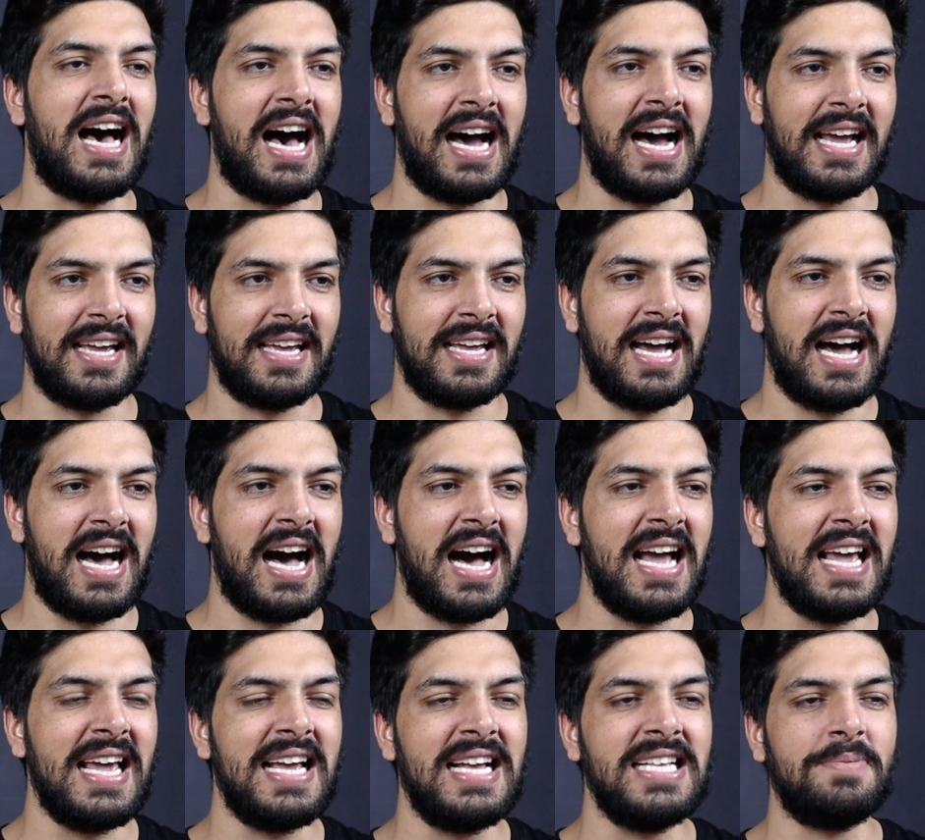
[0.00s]
I.
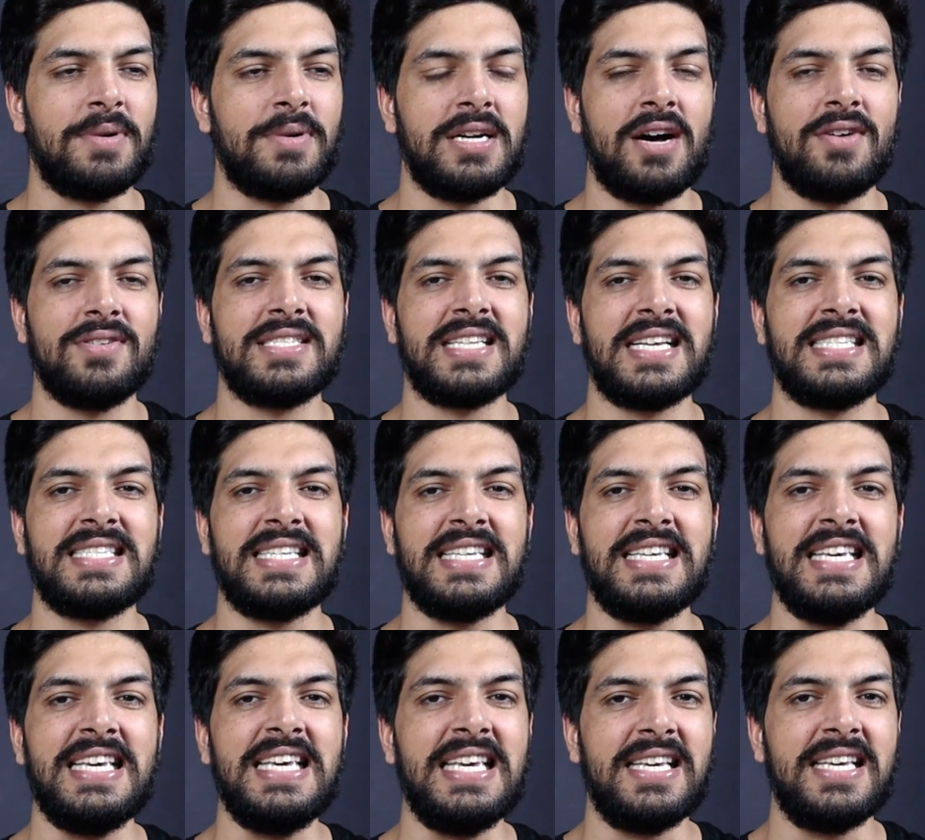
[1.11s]
I is pronounced as
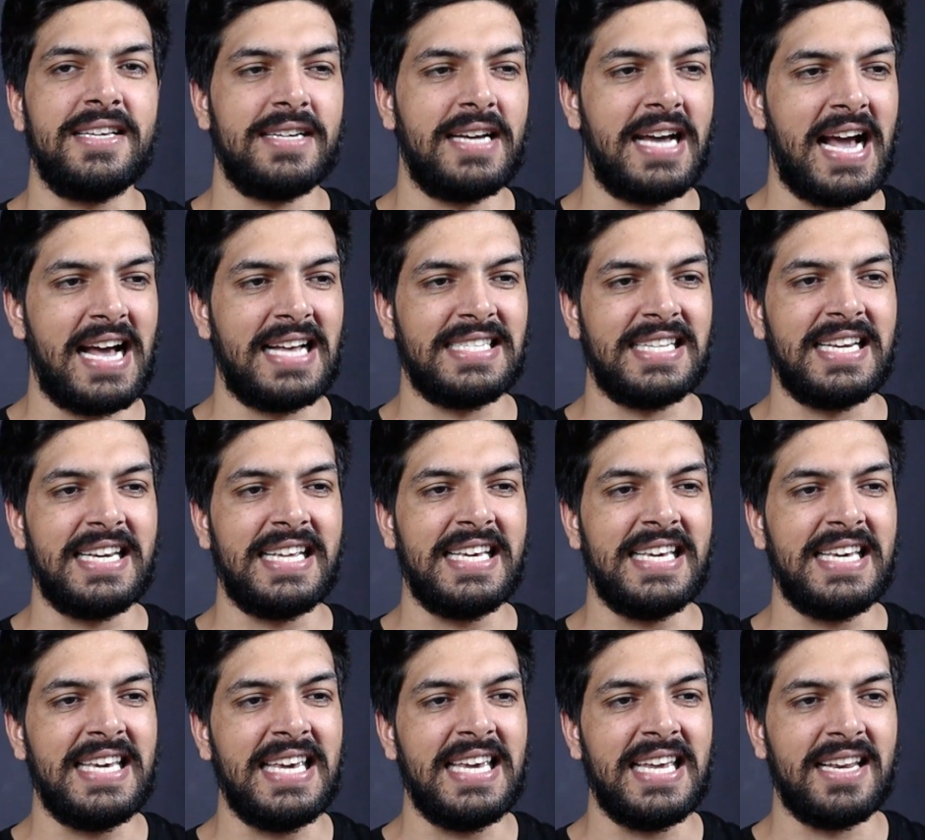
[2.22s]
E, as in
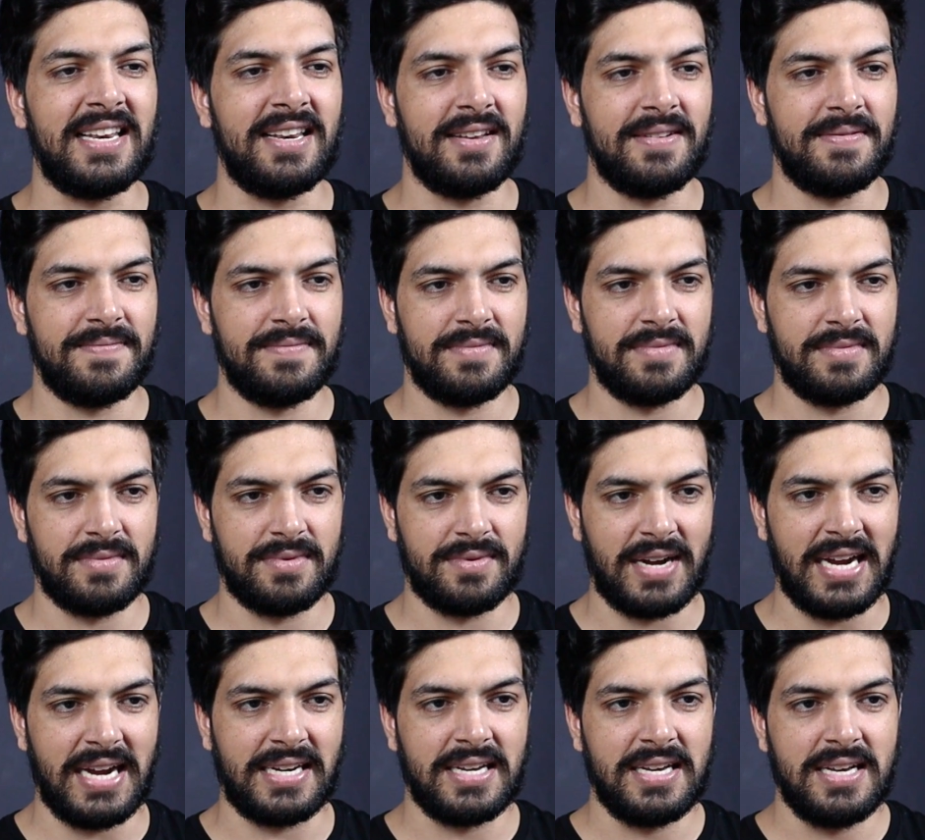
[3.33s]
eel,
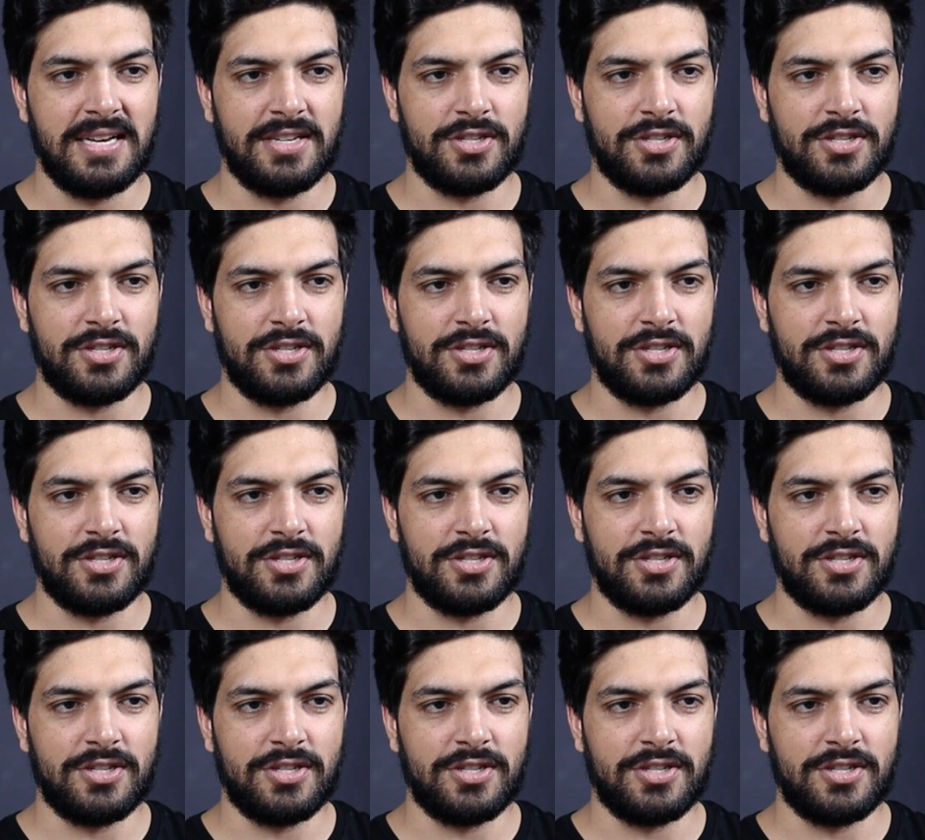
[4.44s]
right?